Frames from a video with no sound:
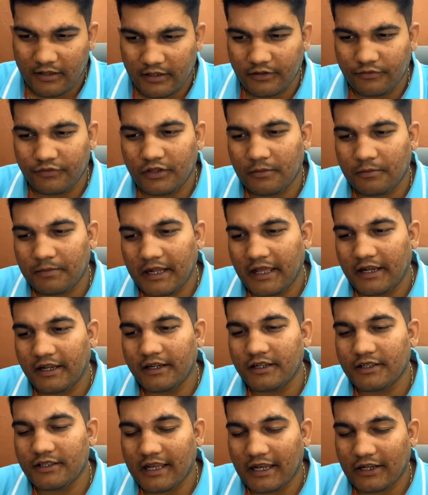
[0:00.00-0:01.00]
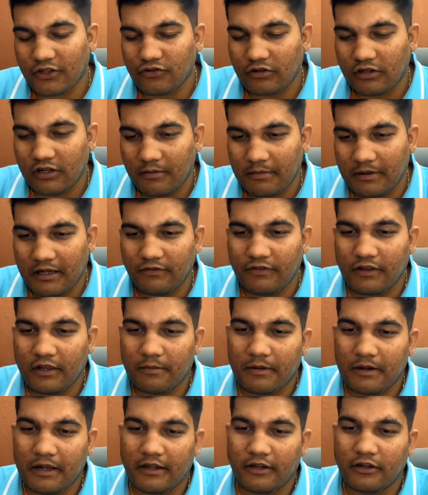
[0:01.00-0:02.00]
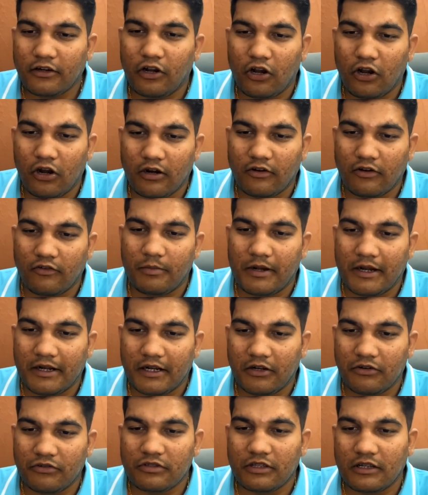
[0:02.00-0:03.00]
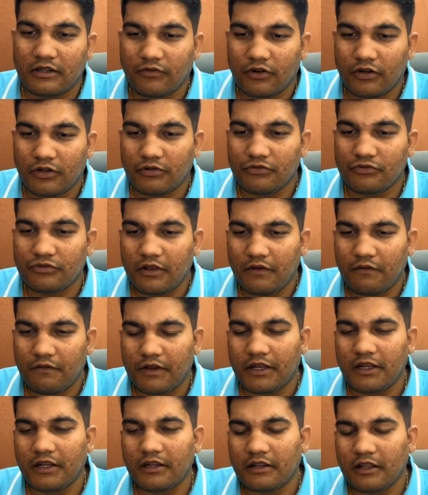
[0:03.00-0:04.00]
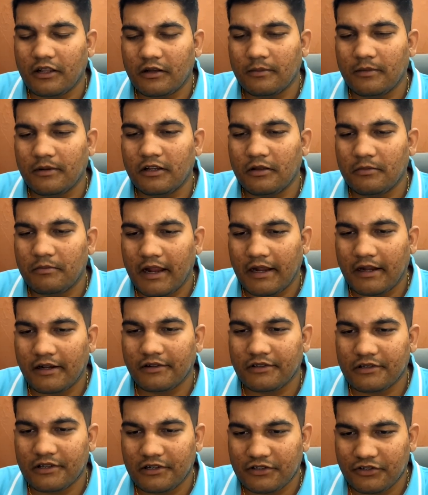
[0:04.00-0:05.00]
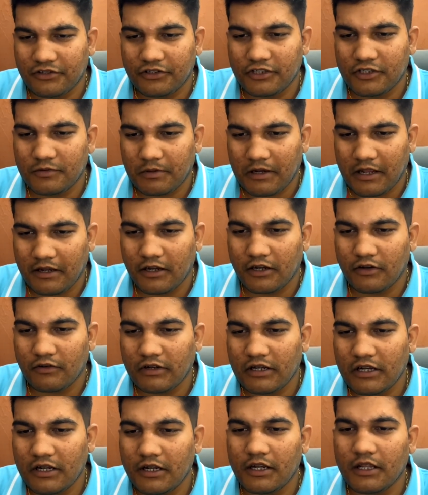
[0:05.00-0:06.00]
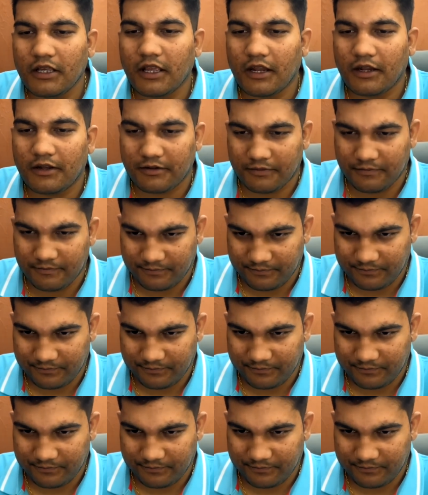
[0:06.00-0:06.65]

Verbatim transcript: If the planet is actually a malefic planet, a lord of bad house, then what to say? Very terribly bad results this planet will indicate.